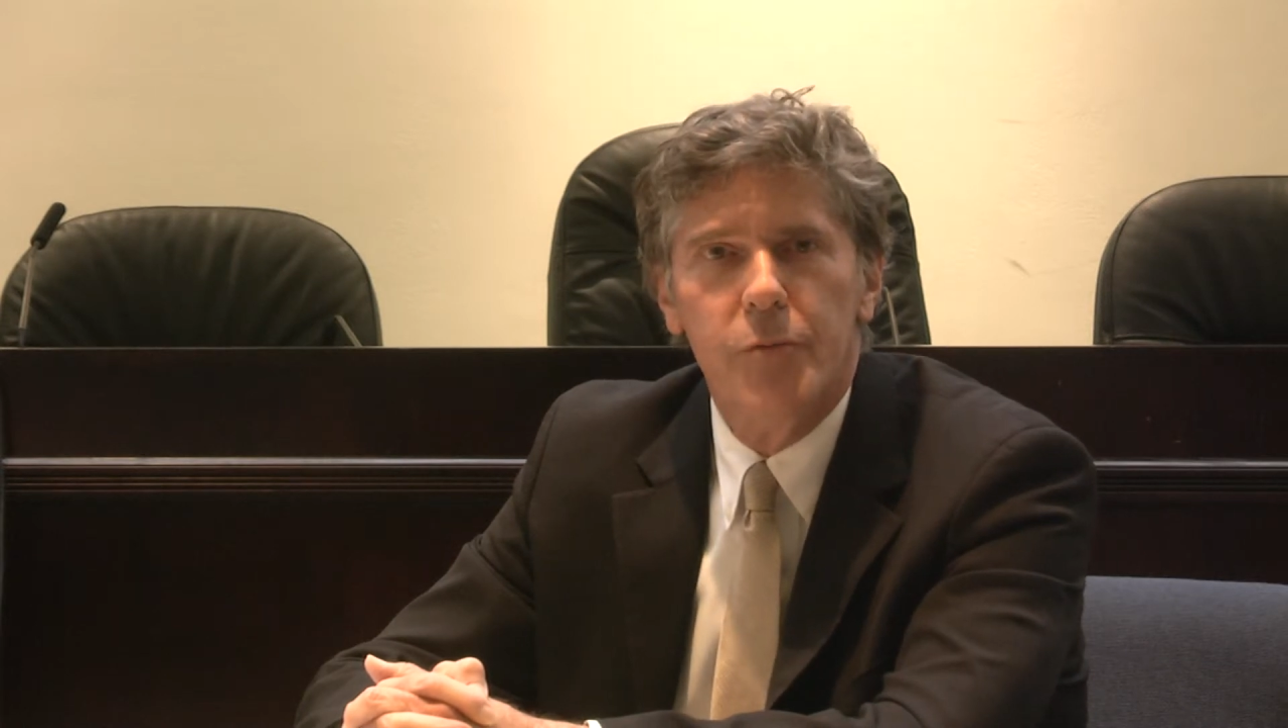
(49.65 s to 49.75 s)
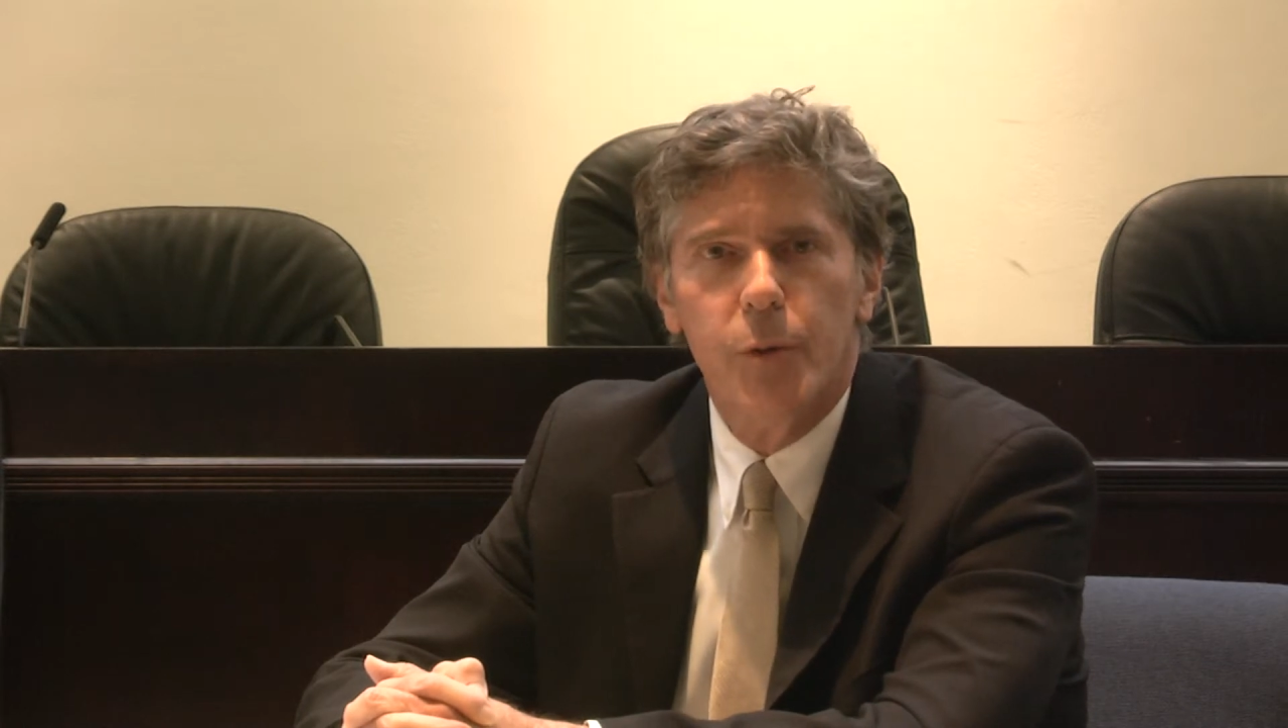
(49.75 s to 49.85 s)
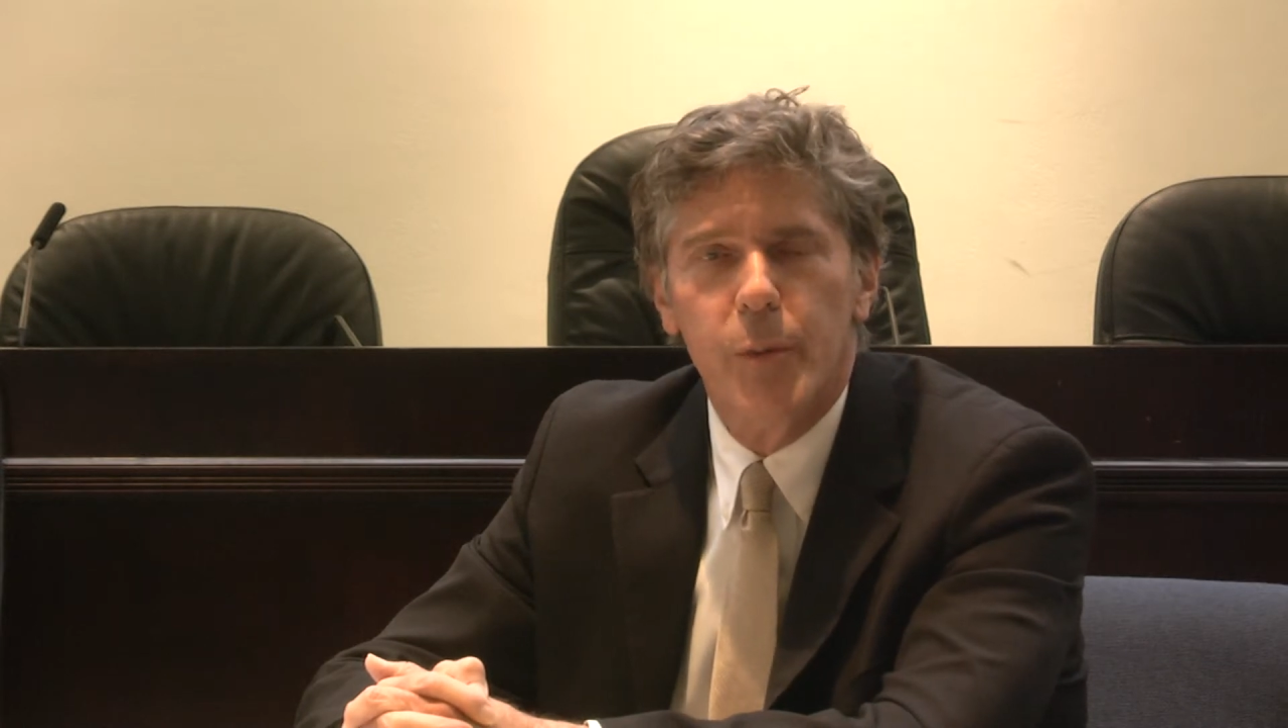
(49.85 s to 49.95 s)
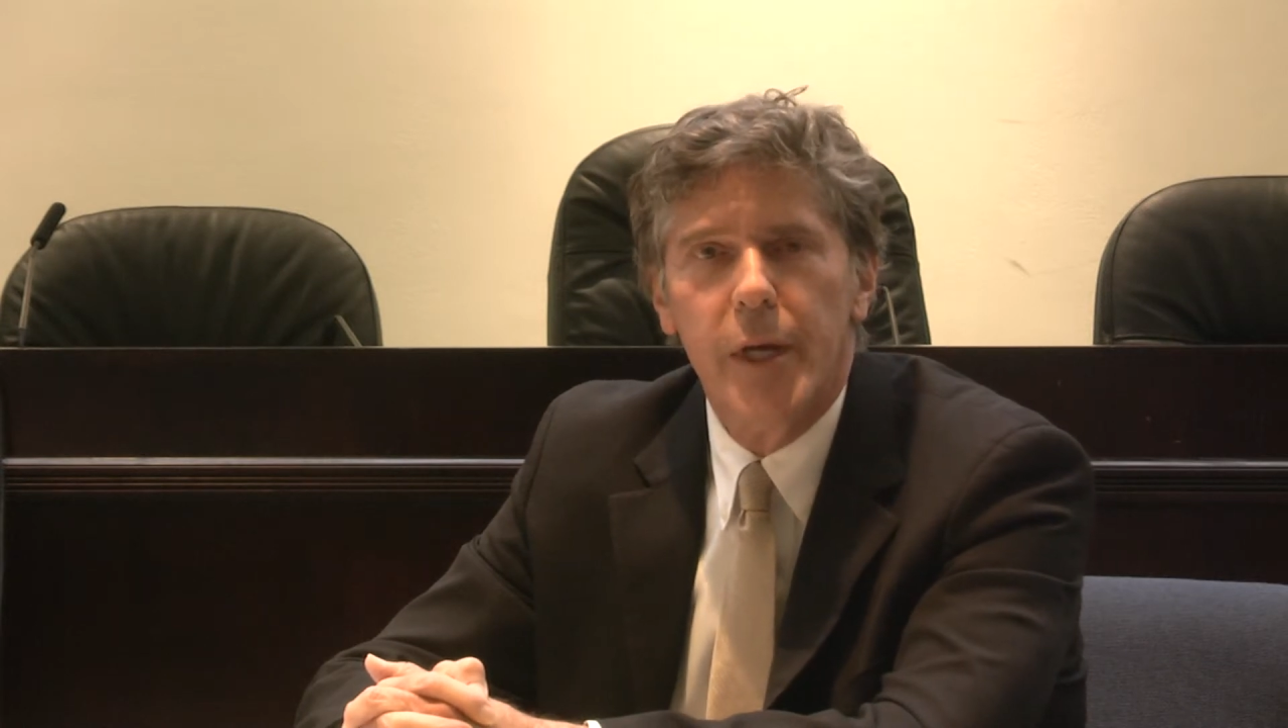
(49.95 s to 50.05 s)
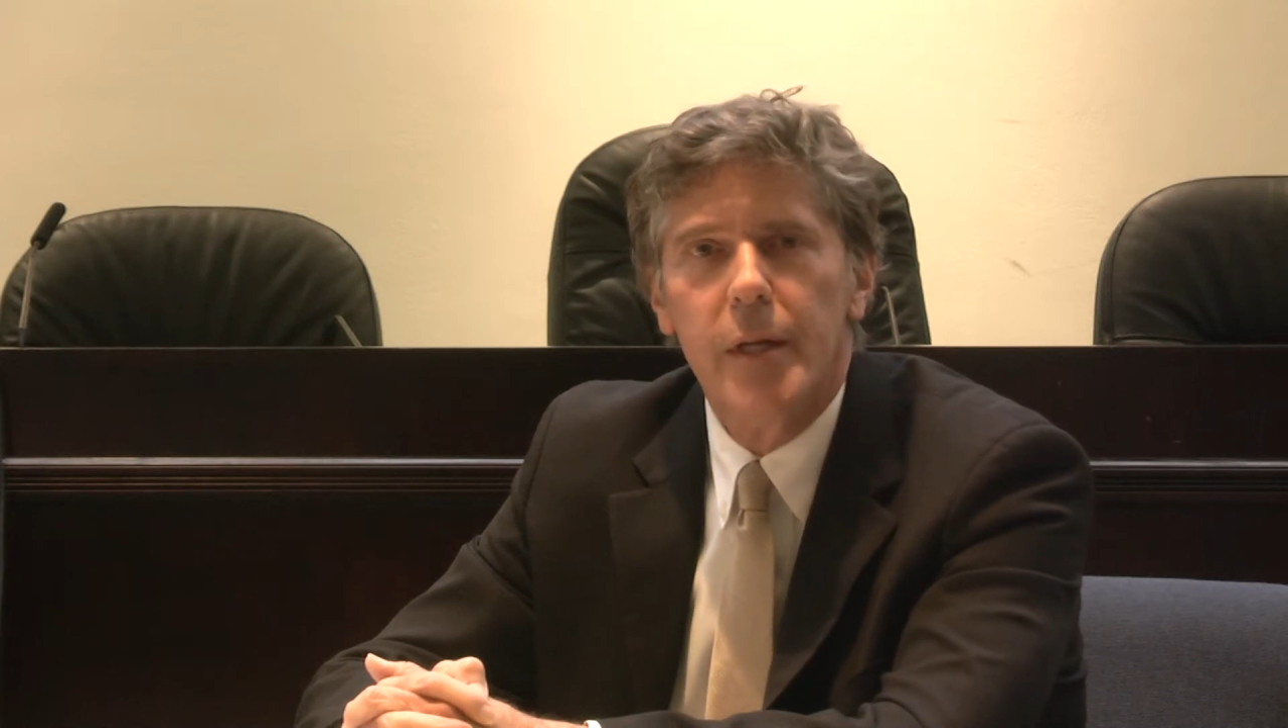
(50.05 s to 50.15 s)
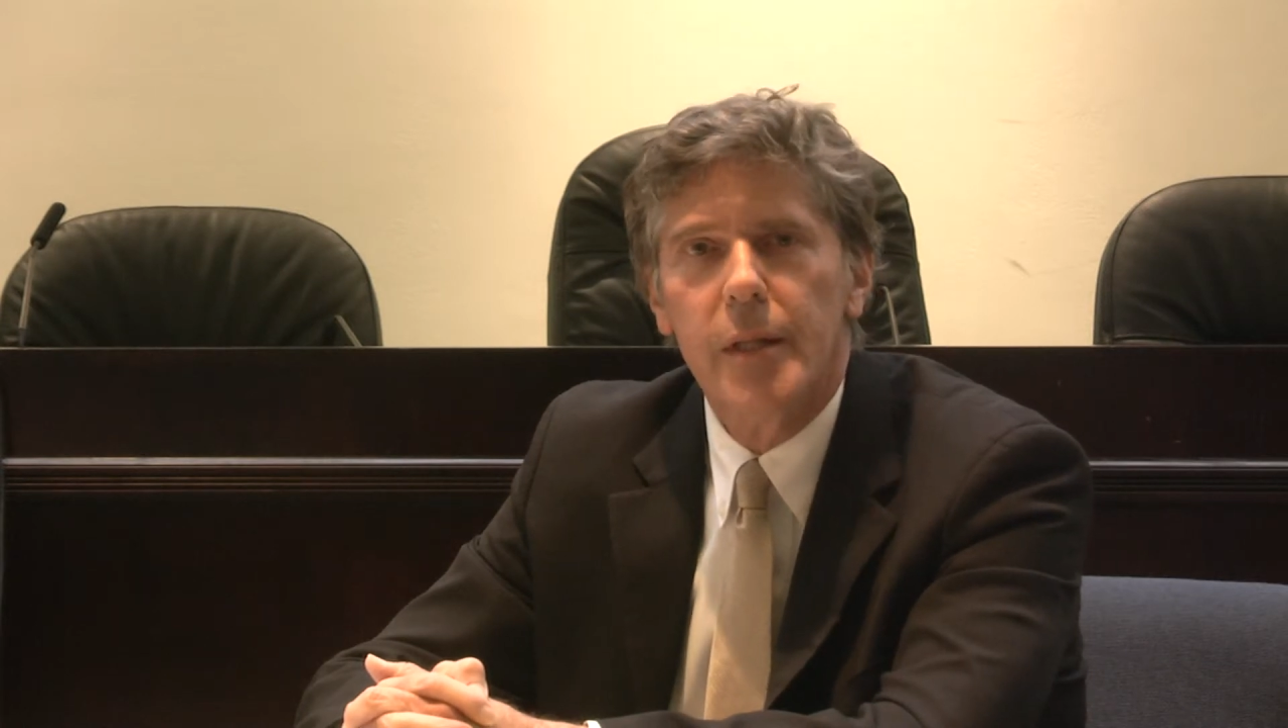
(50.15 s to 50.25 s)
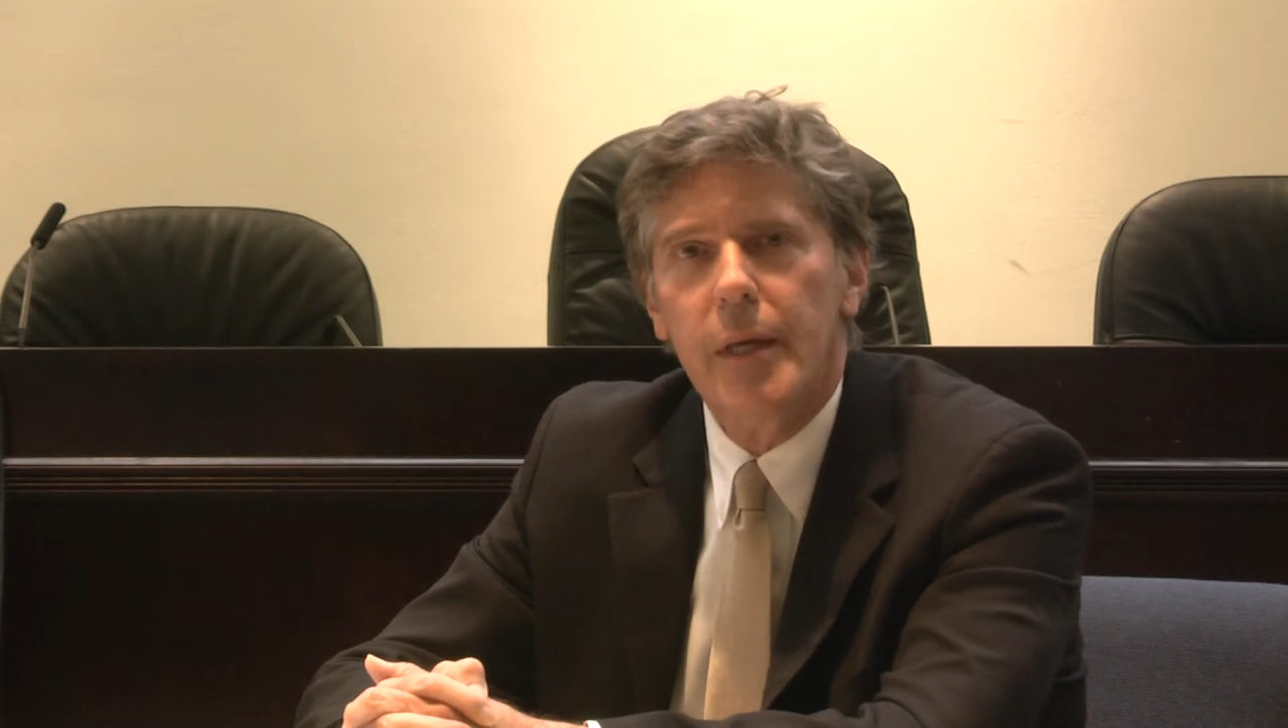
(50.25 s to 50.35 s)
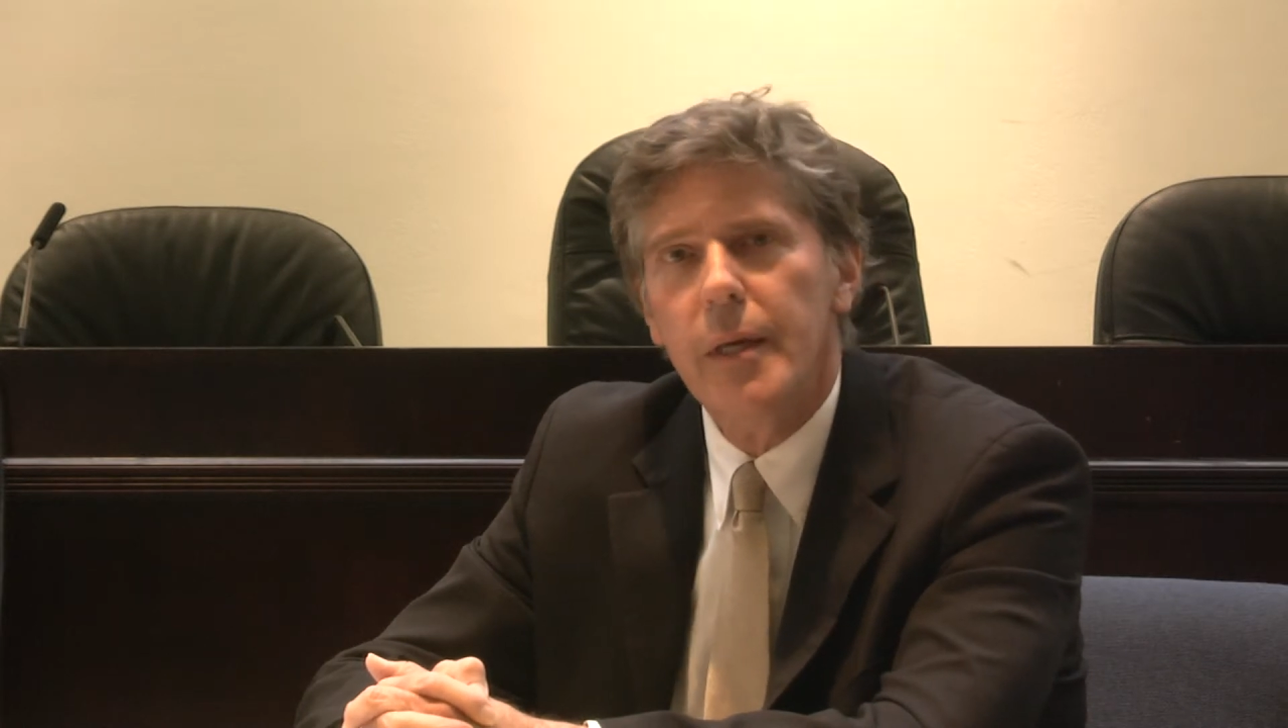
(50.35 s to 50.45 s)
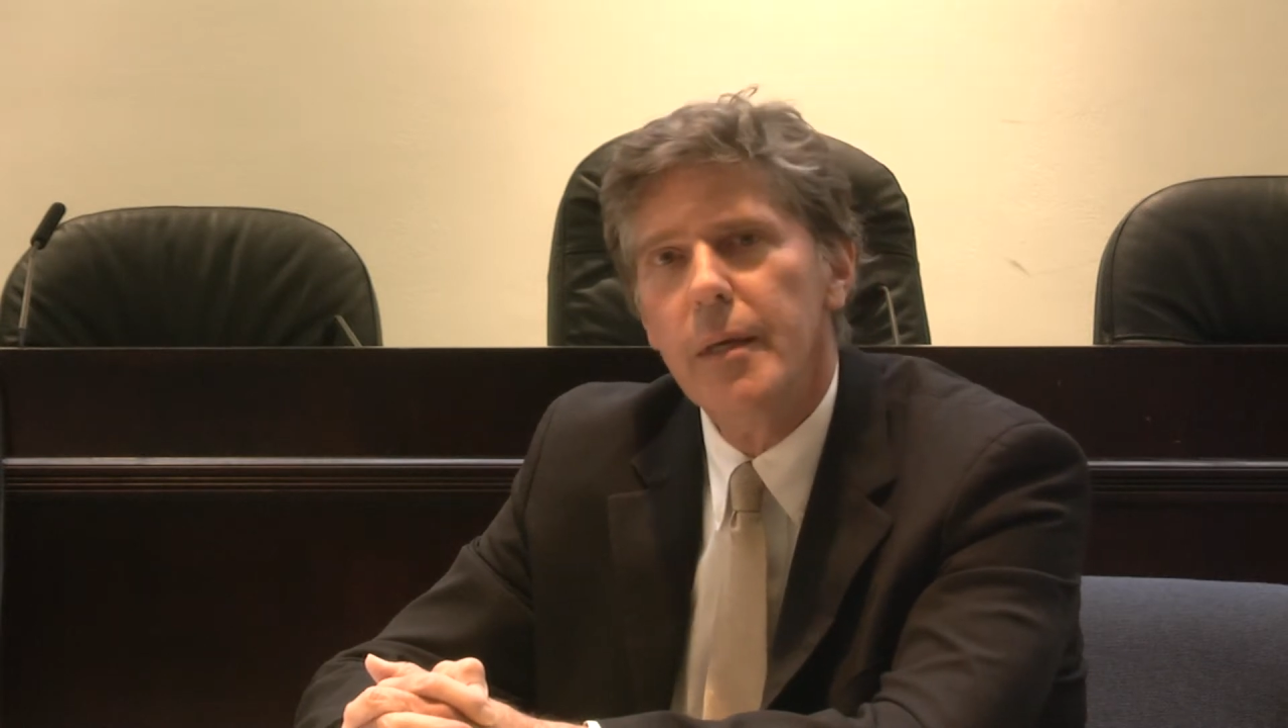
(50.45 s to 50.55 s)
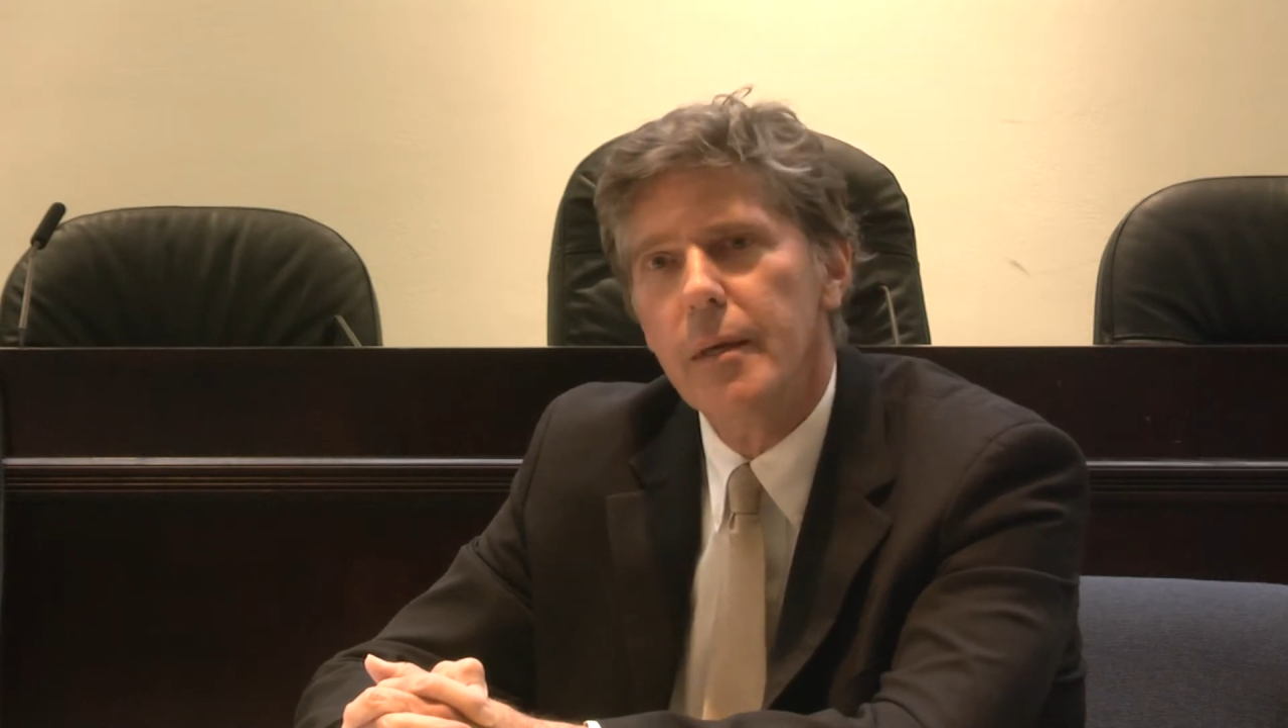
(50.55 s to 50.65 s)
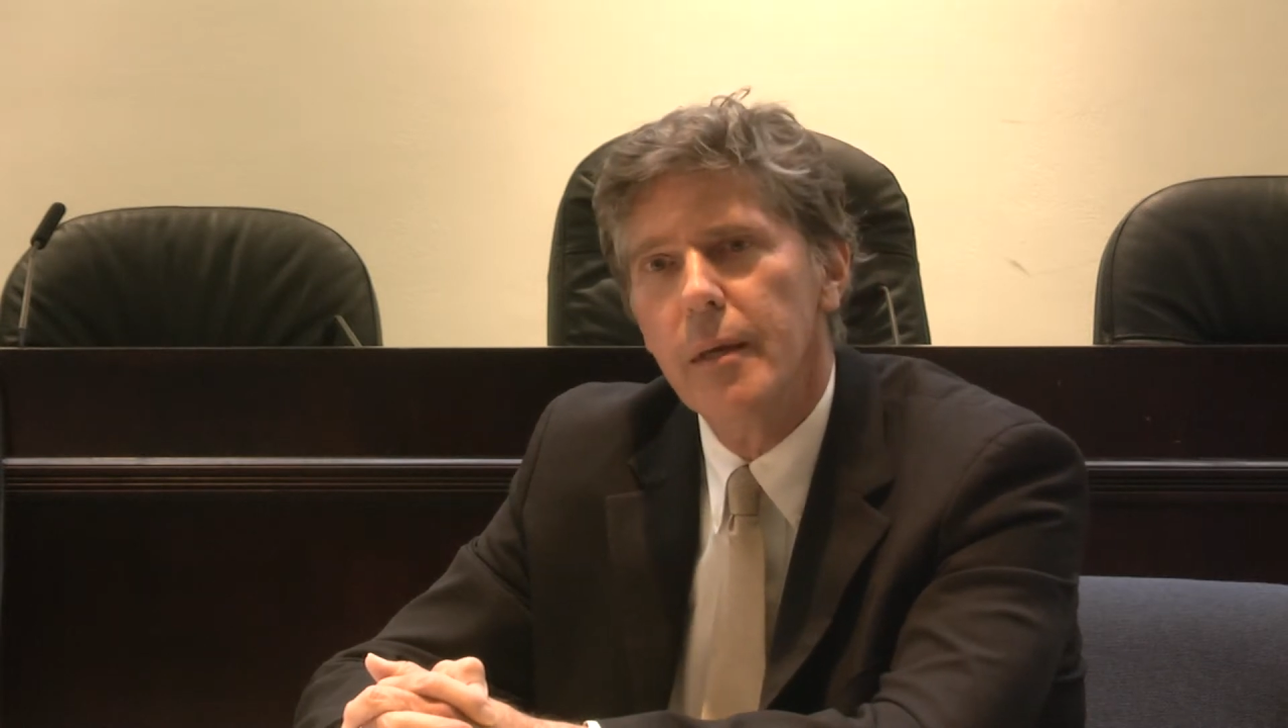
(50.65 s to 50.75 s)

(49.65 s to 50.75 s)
from Italy